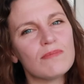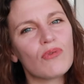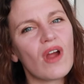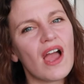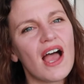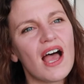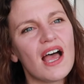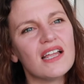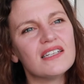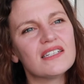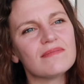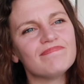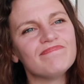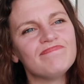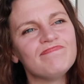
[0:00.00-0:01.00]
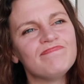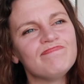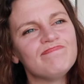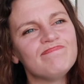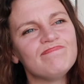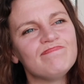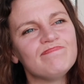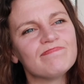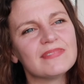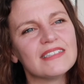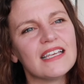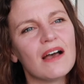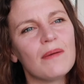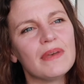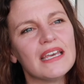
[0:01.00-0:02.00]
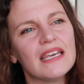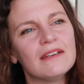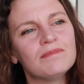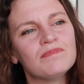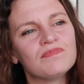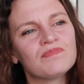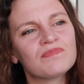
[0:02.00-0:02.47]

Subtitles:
bread. Yummy.